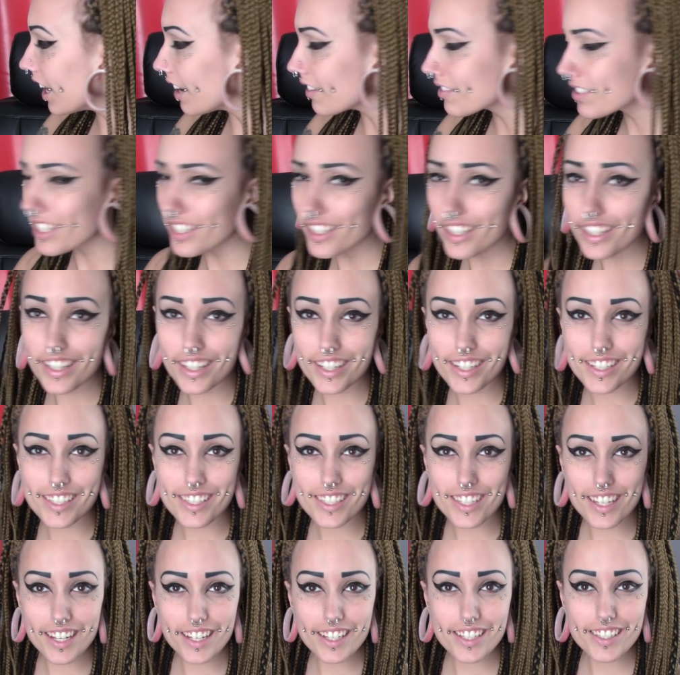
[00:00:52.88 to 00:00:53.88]
I've done it like
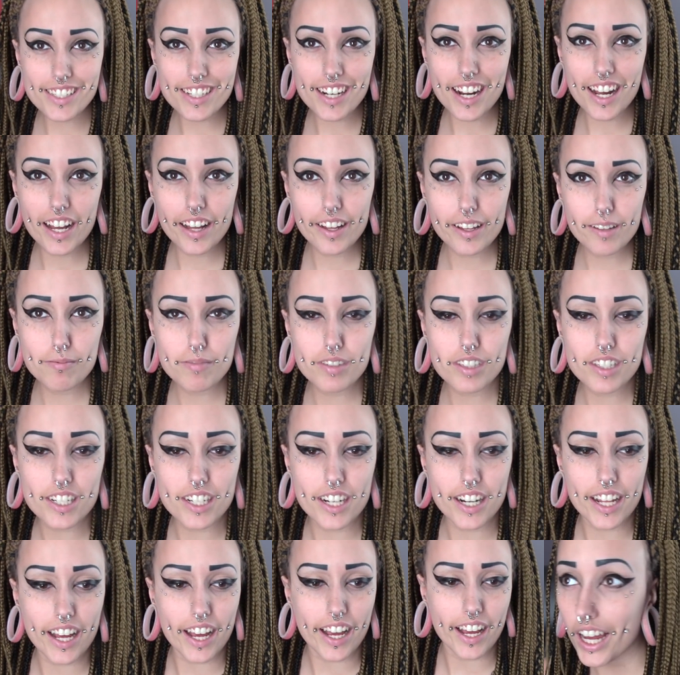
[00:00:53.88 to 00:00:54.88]
6 times
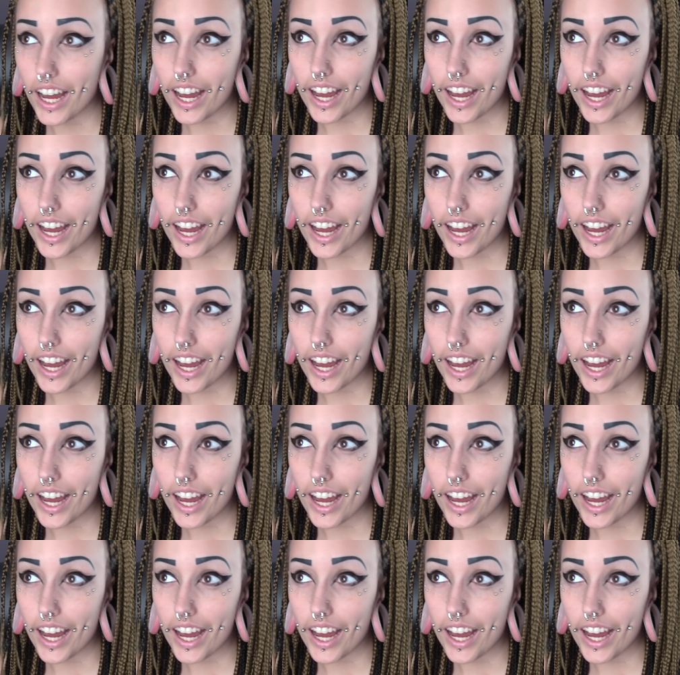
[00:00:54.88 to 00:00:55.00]
today.